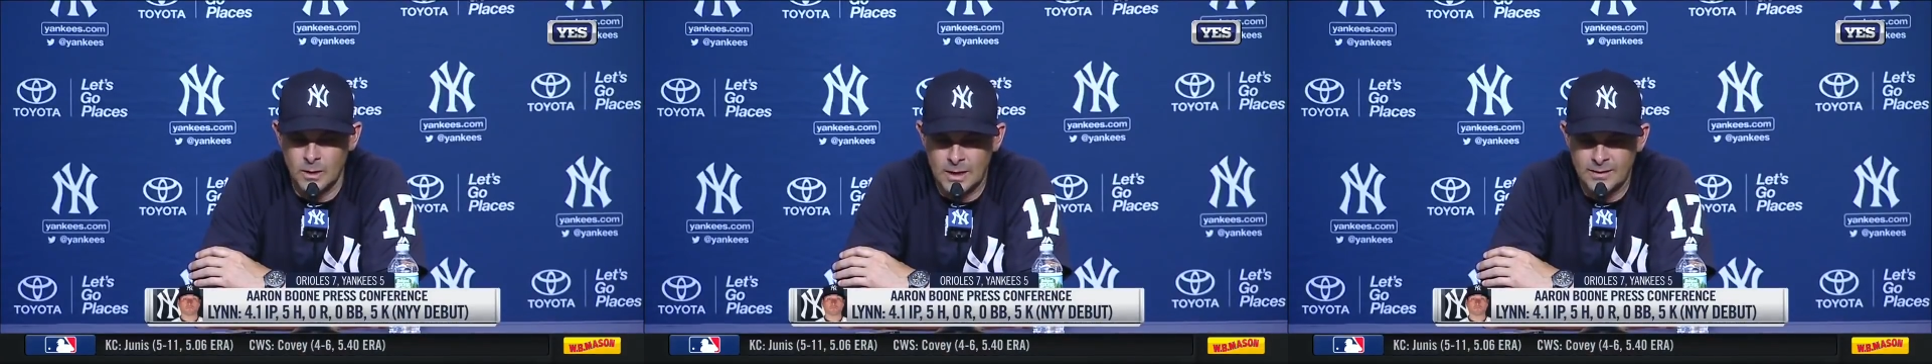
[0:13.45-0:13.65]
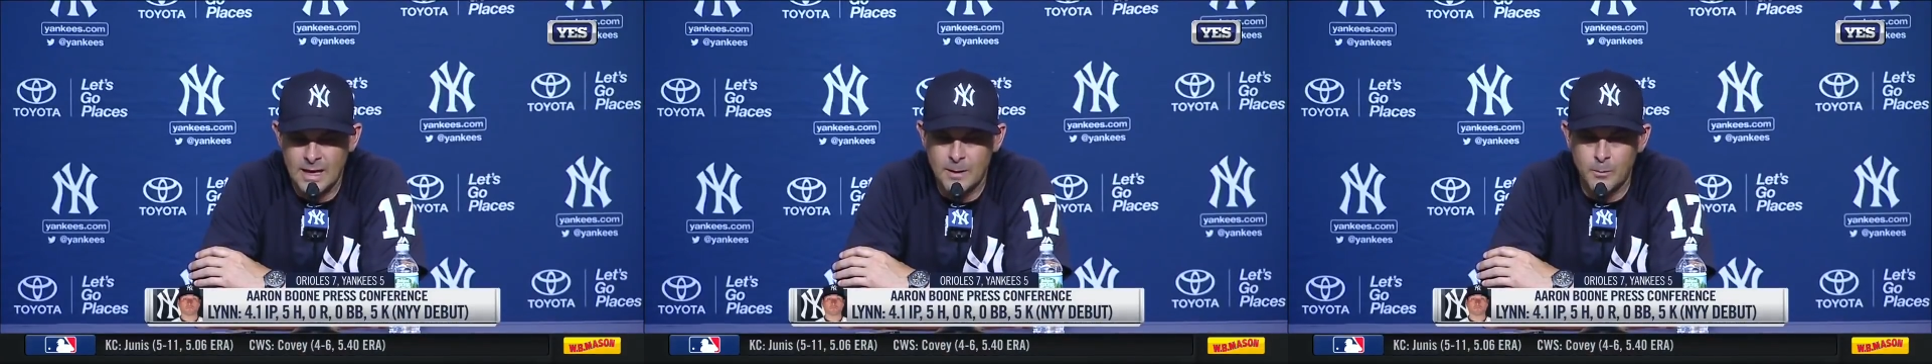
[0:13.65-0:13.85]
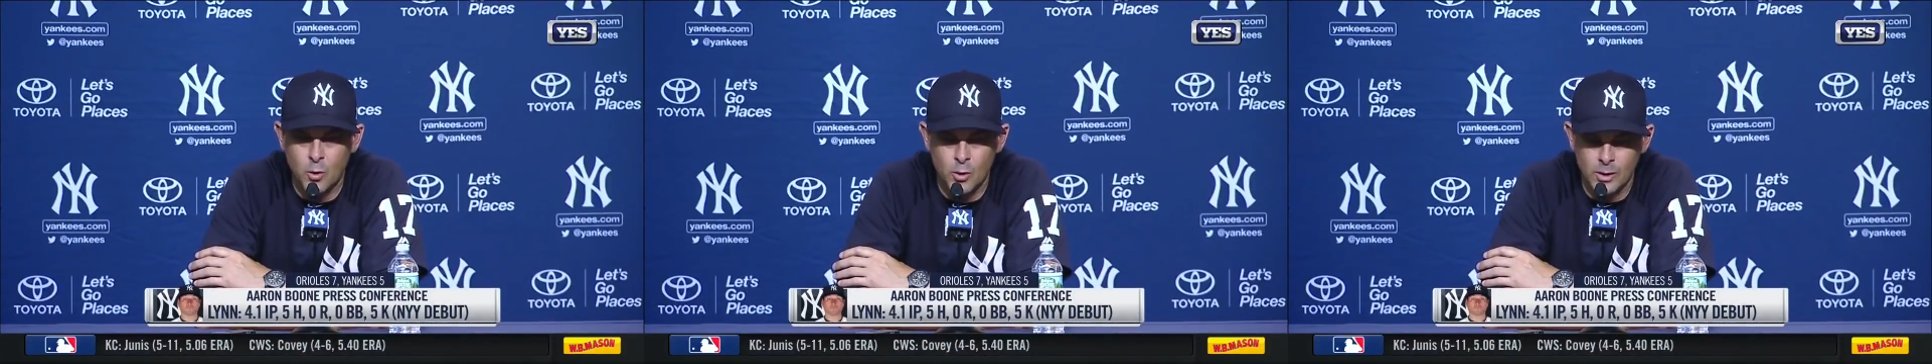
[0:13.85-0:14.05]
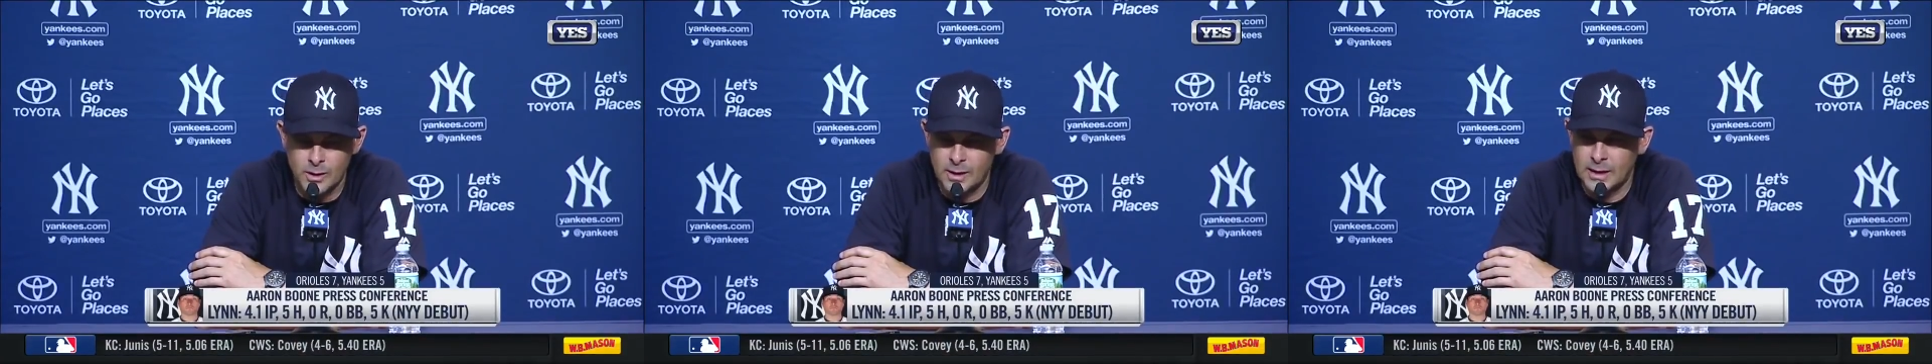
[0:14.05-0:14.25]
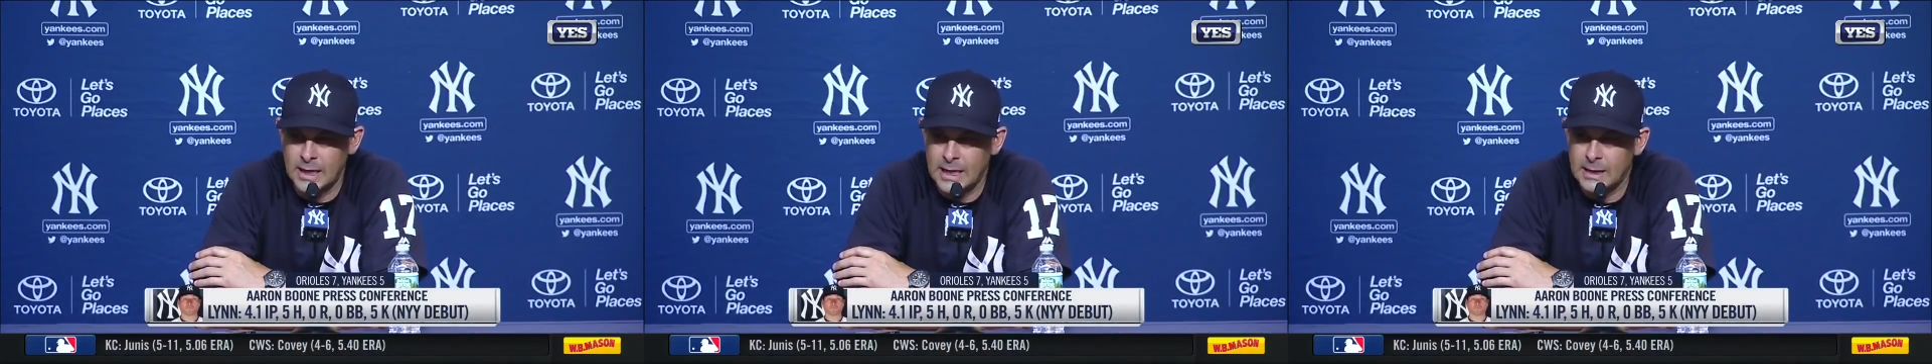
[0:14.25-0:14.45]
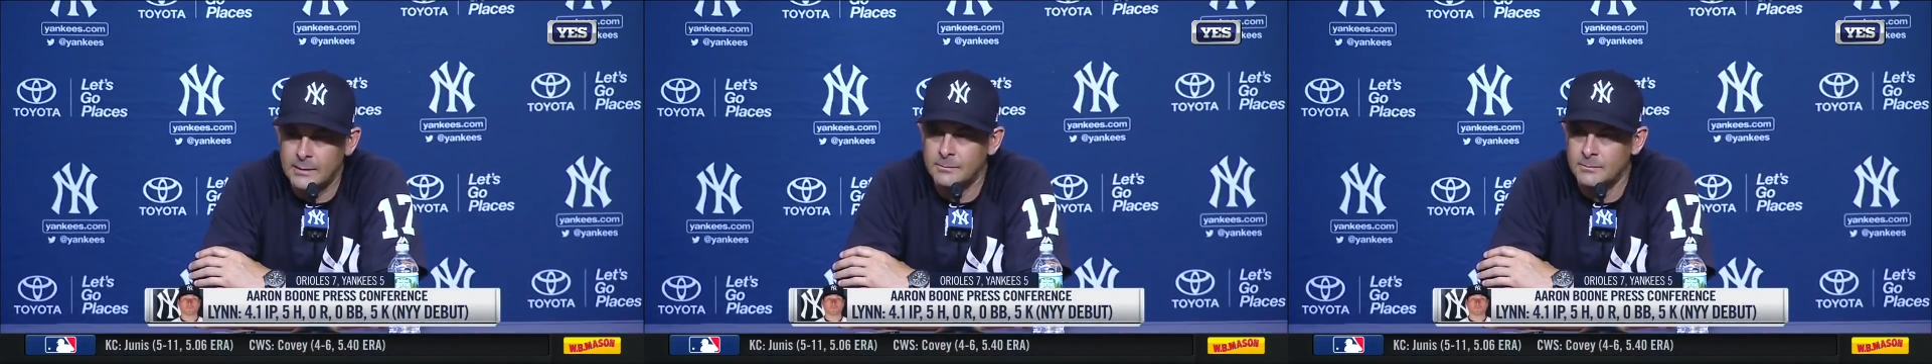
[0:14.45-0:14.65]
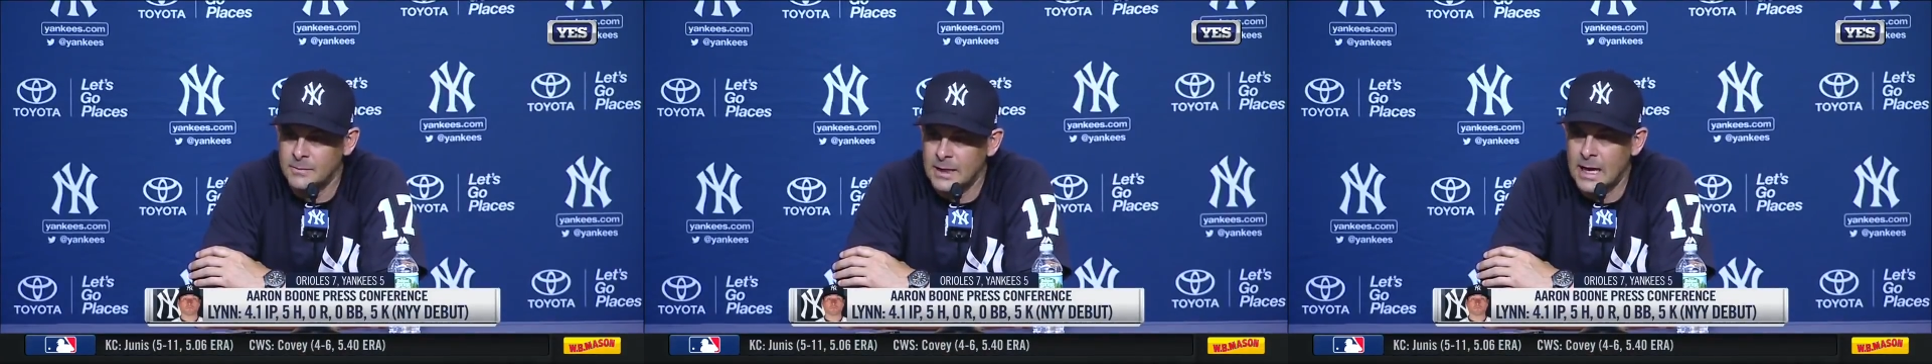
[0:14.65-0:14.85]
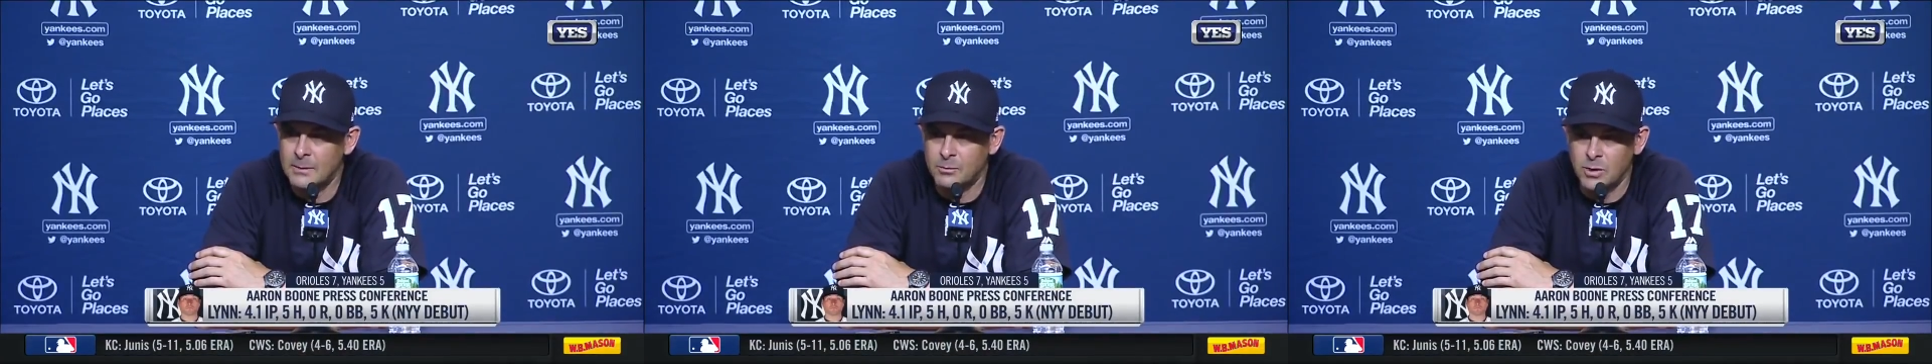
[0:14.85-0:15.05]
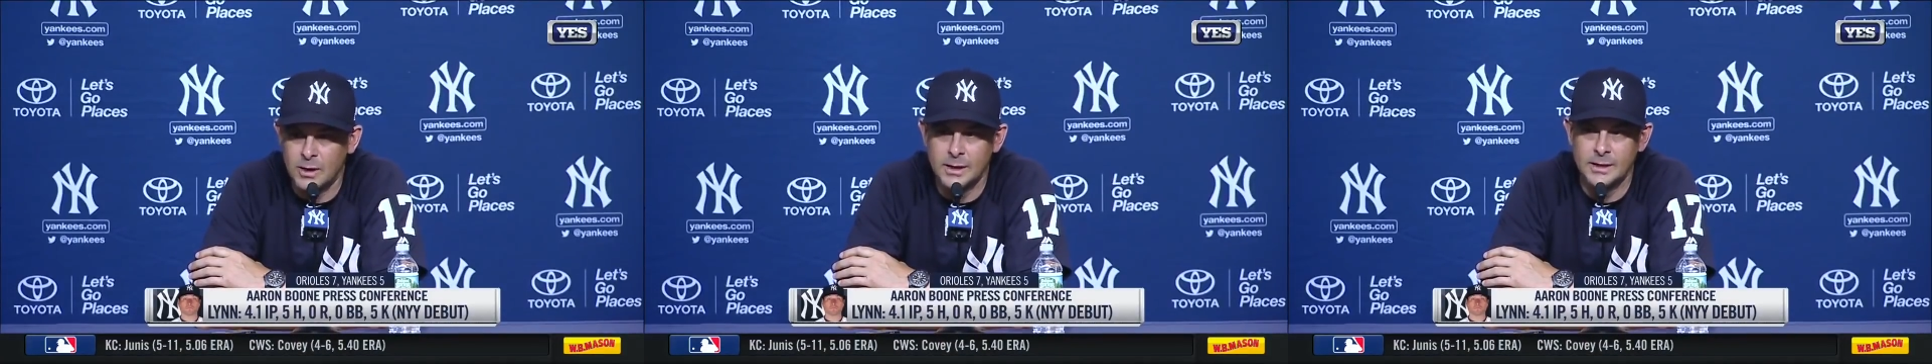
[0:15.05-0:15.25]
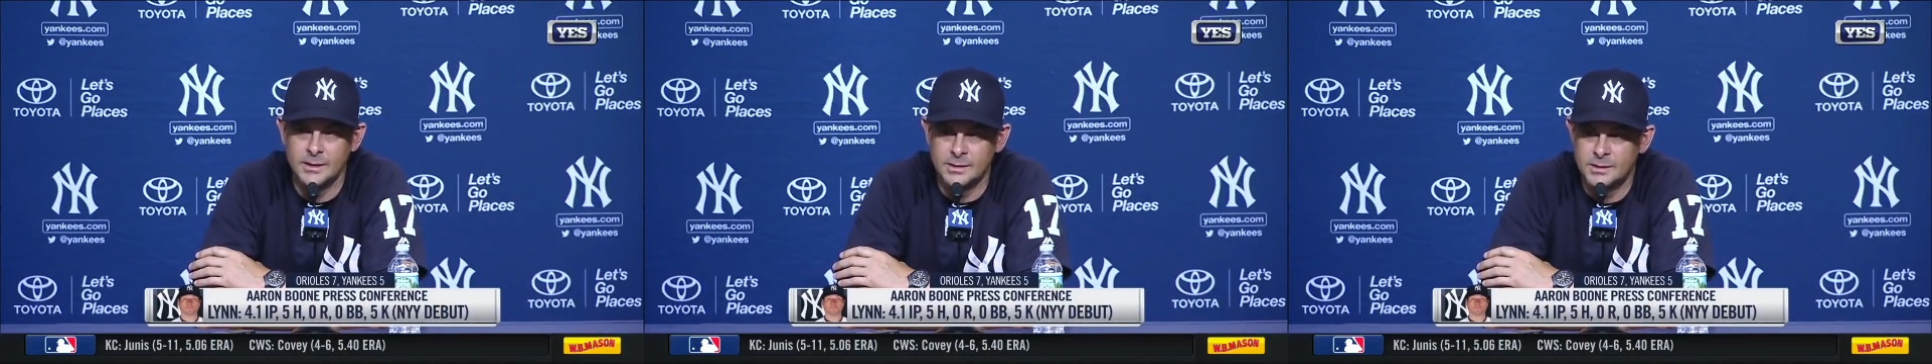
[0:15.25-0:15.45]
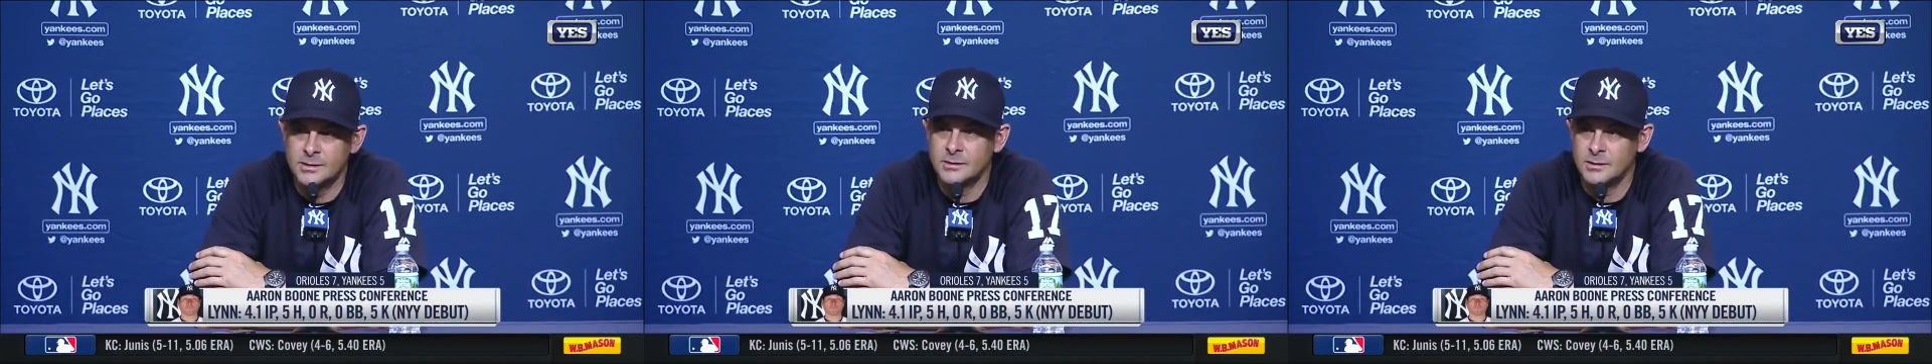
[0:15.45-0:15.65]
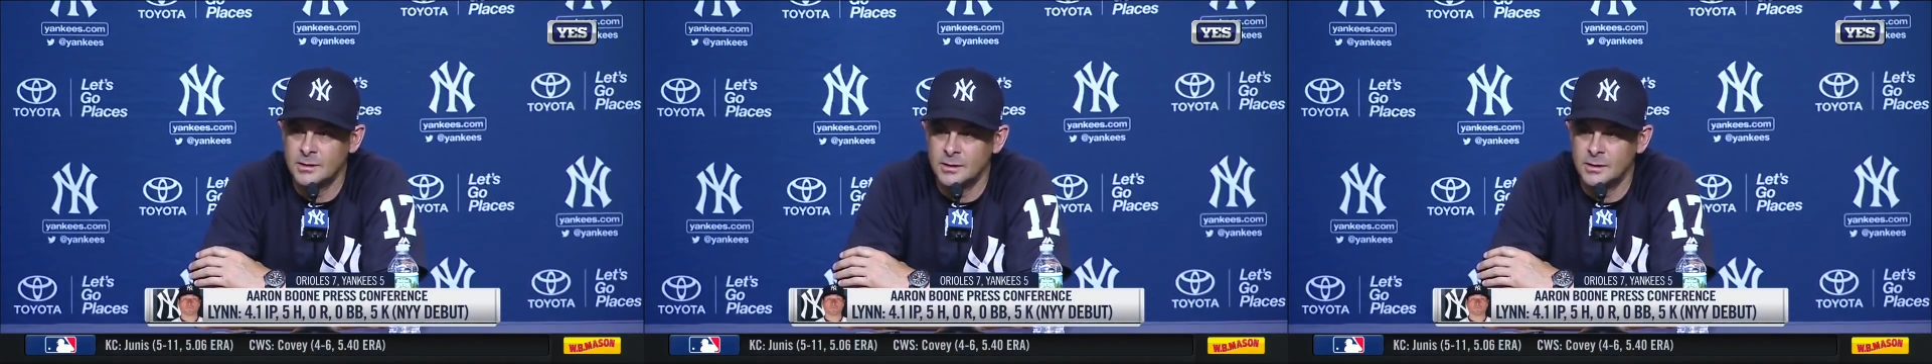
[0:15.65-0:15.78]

at that point in the game, not playing,